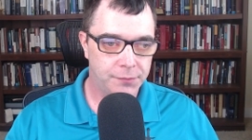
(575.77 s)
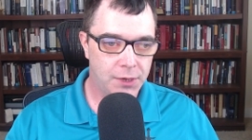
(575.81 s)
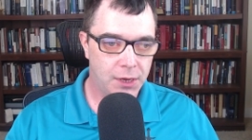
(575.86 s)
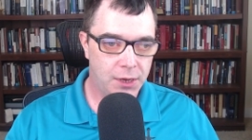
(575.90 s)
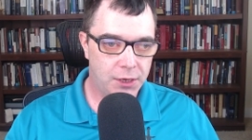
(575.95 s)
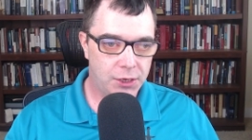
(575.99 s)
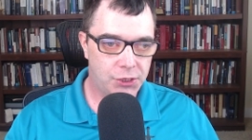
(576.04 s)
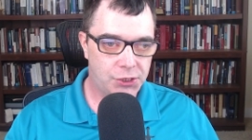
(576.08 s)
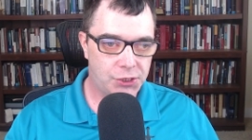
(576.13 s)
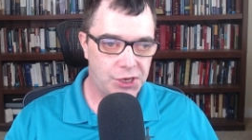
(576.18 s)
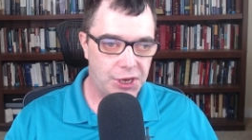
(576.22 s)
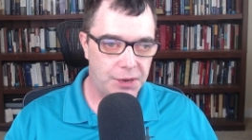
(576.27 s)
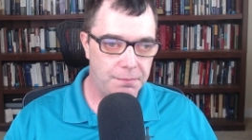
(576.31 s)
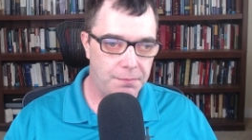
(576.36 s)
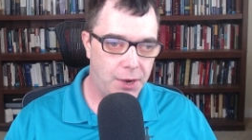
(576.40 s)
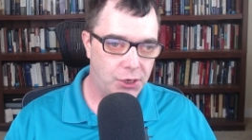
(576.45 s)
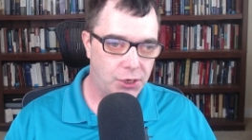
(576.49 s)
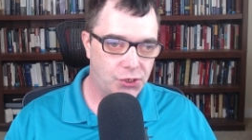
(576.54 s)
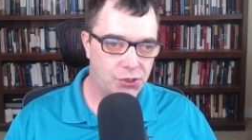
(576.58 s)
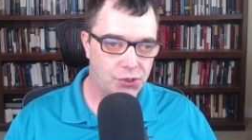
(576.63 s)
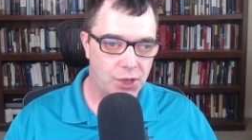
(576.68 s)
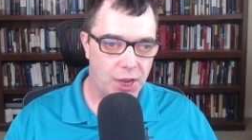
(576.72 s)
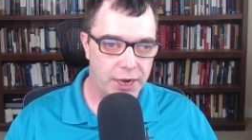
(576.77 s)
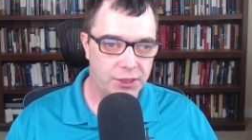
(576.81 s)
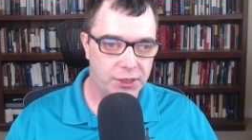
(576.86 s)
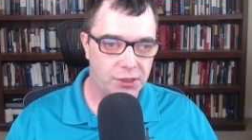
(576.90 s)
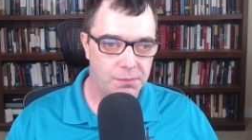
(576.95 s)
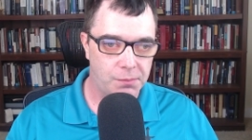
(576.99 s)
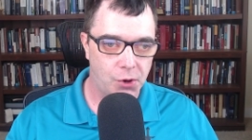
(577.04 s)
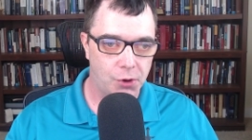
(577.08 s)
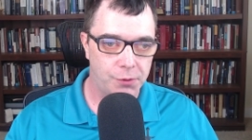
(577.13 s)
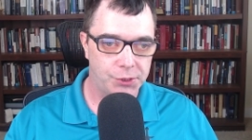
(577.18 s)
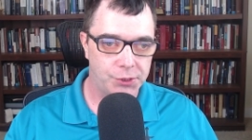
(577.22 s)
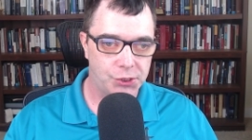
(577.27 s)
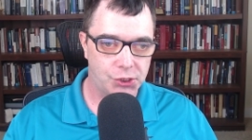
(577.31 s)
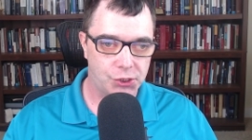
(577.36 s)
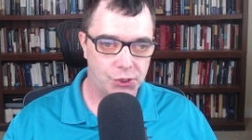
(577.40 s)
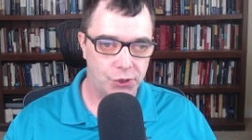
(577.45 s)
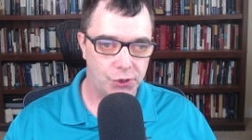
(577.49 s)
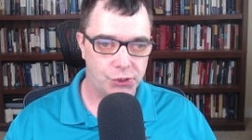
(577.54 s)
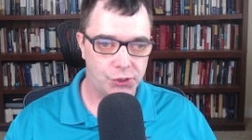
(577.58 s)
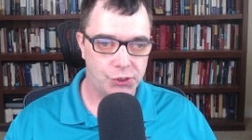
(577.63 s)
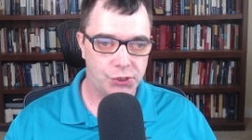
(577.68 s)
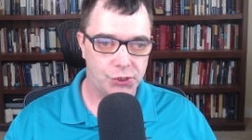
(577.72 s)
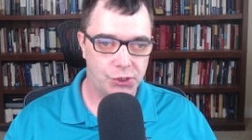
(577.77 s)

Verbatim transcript: You see, much like the Mormon Church,